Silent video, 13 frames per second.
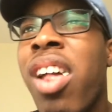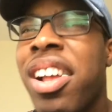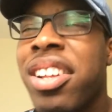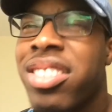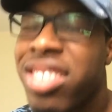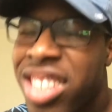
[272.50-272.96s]

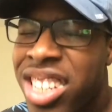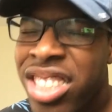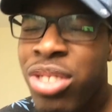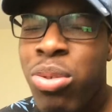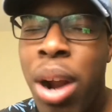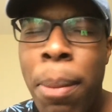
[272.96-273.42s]
Is
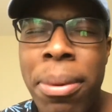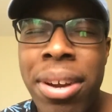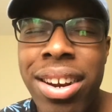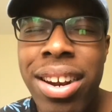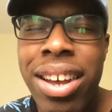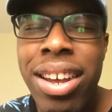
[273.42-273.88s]
this where I
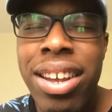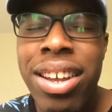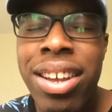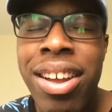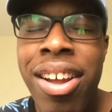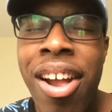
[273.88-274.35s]
put it at?
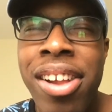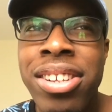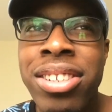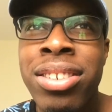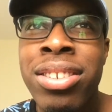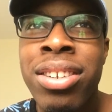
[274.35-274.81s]

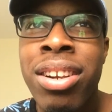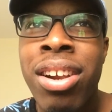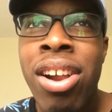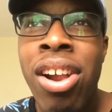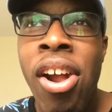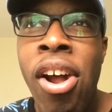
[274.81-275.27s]

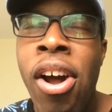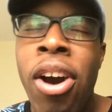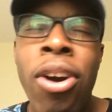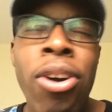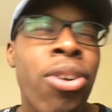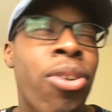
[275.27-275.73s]

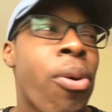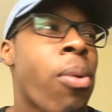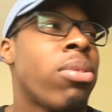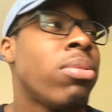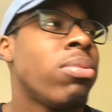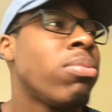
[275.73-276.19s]
Hold on.